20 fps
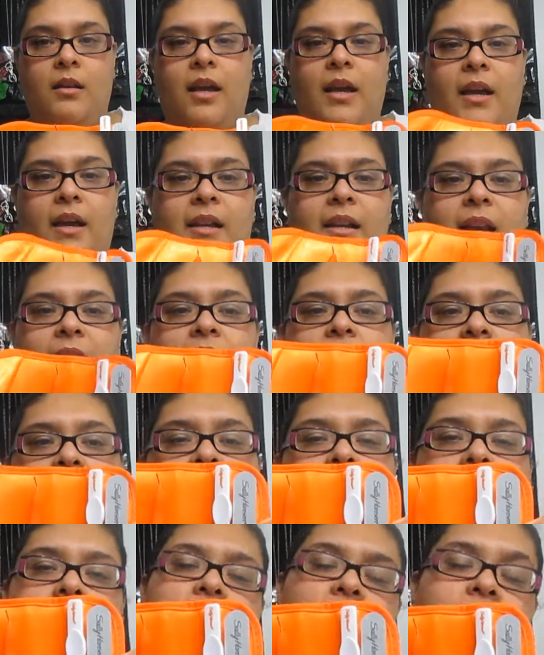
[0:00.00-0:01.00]
like a nail
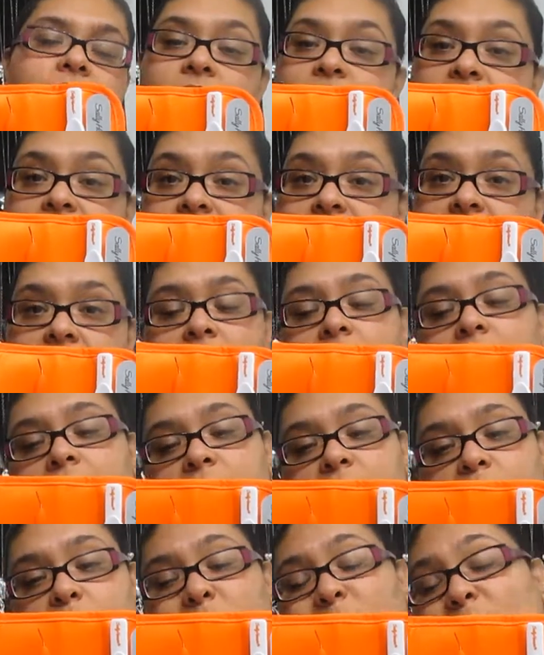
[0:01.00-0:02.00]
kit that you can carry
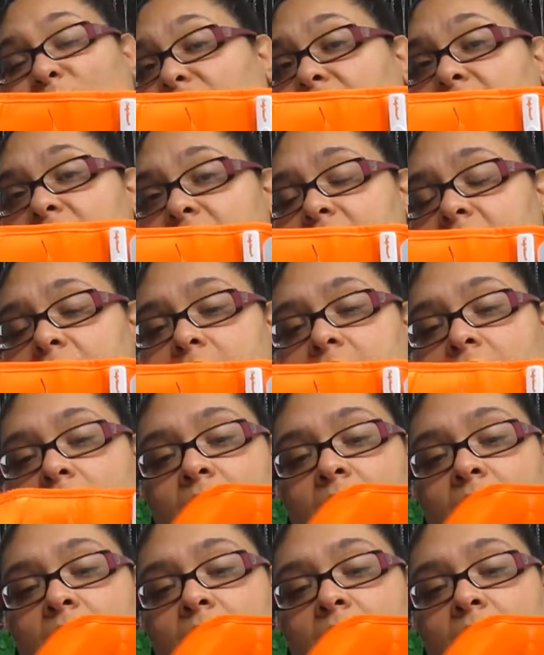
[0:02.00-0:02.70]
in your purse.